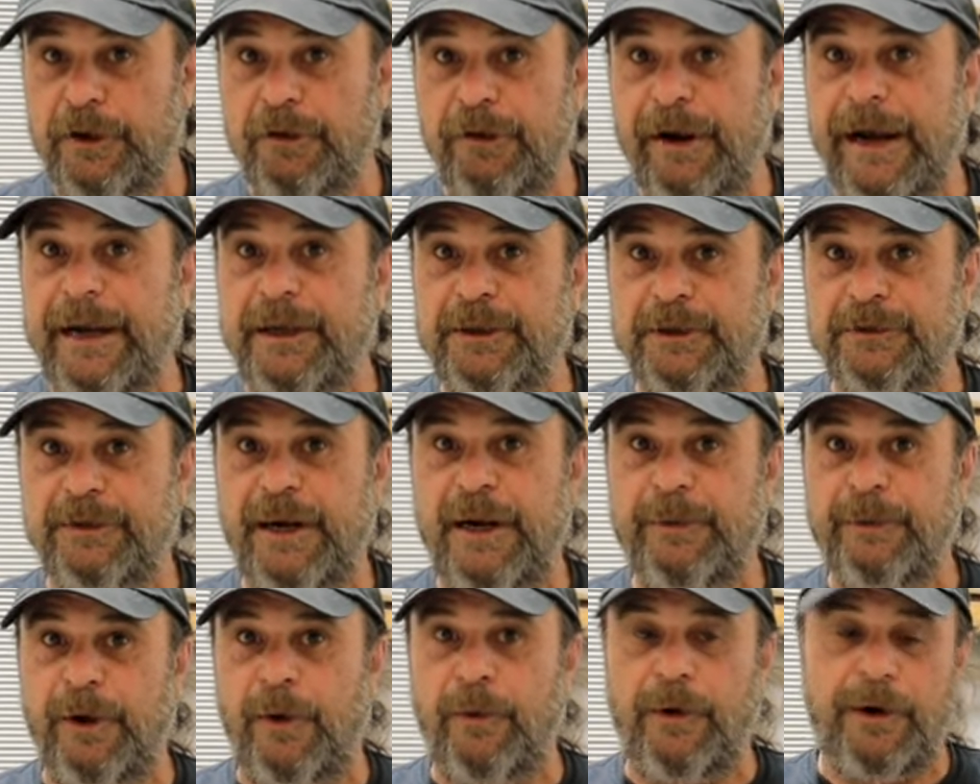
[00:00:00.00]
a crank
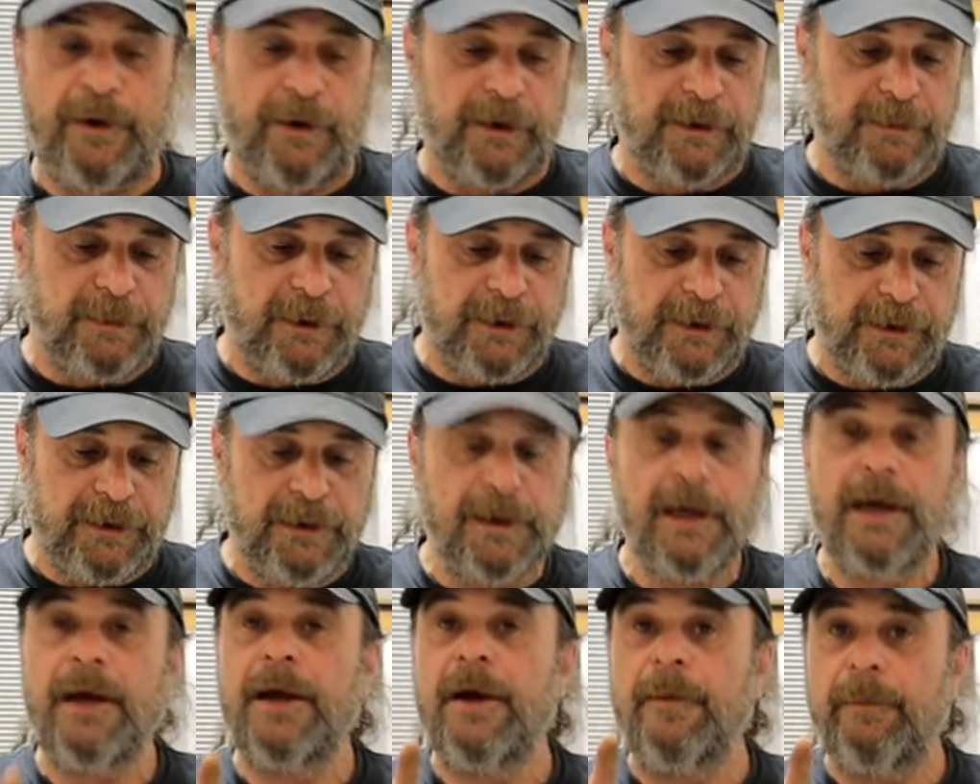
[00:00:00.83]
scraper on one of those motors.
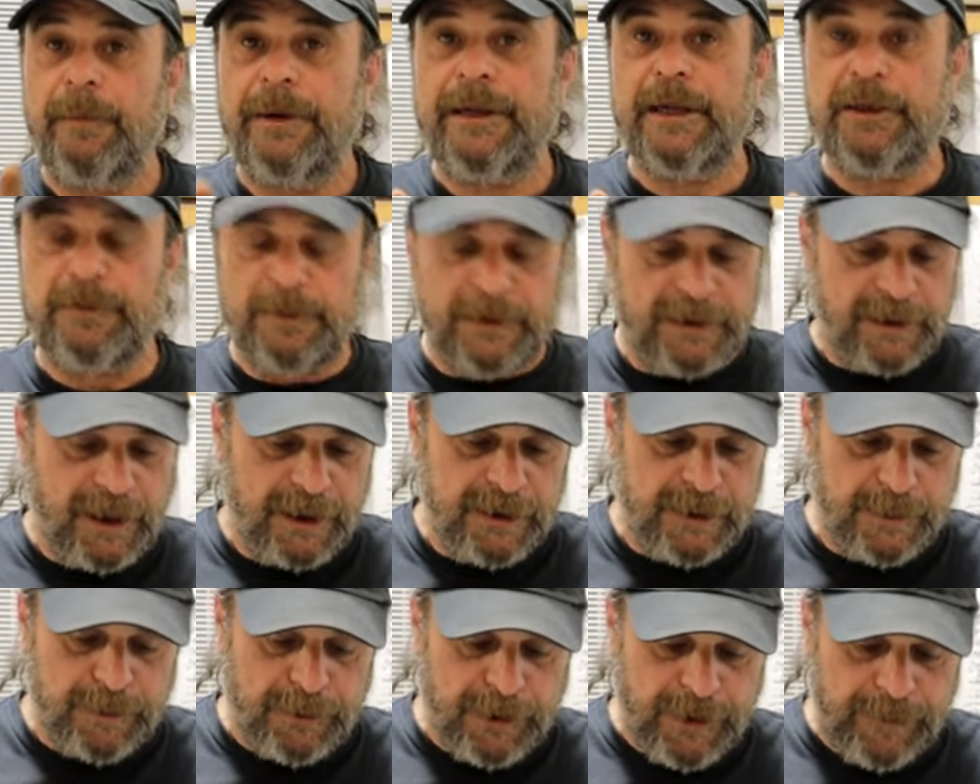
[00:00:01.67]
But that's
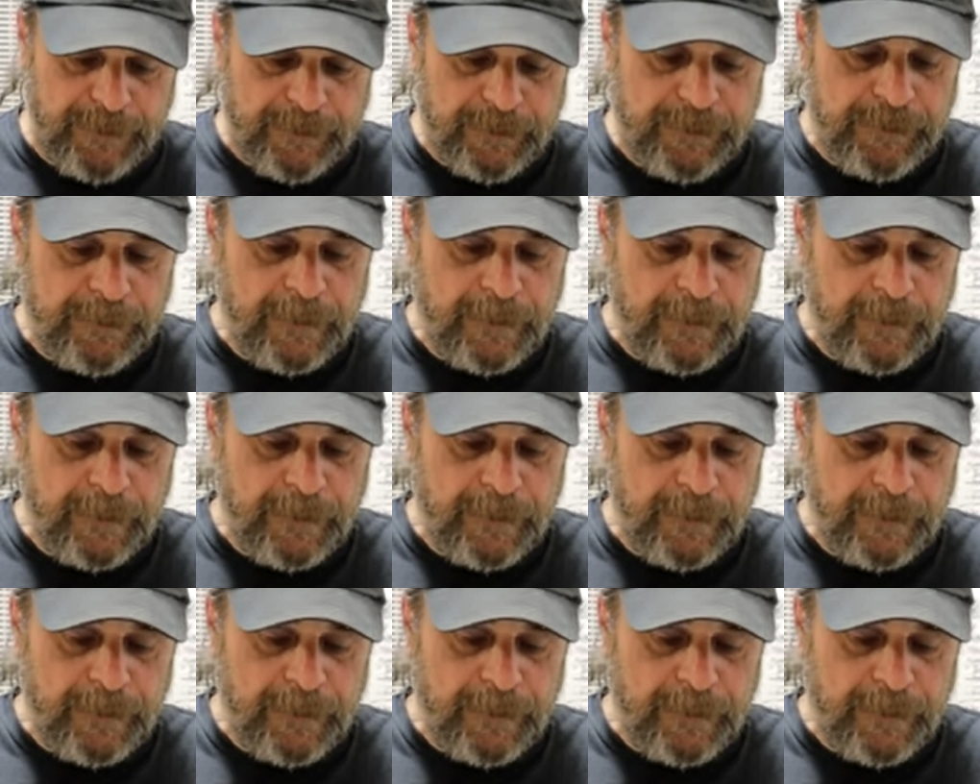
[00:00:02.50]
besides the point.